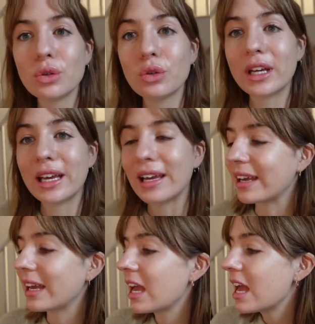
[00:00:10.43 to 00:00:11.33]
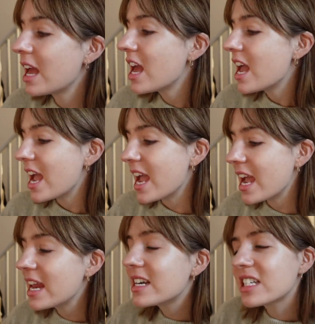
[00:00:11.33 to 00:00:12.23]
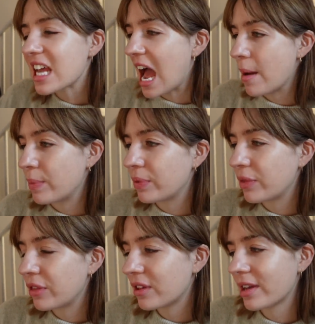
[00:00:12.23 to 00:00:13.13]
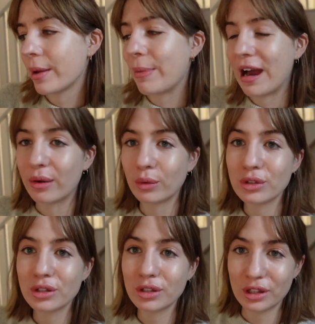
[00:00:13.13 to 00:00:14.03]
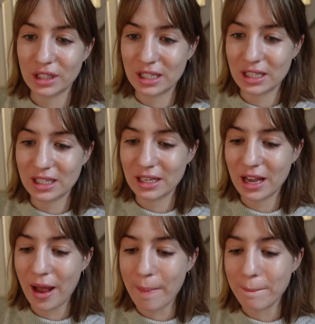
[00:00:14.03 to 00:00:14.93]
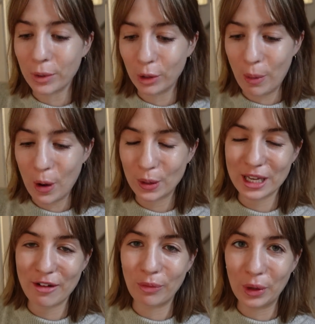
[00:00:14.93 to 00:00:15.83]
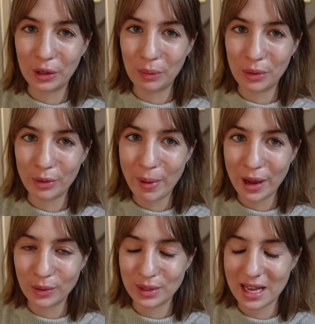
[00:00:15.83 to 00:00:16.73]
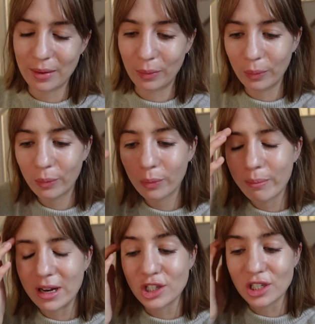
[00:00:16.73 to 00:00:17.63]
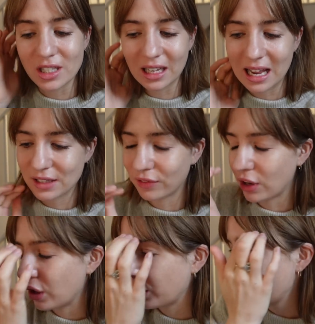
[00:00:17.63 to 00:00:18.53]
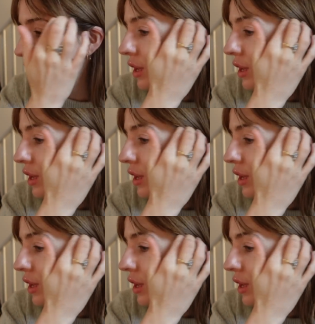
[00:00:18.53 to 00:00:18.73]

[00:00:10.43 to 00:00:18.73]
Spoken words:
talking in depth about this book box that I've been working with, Repose, that I mentioned in the last vlog.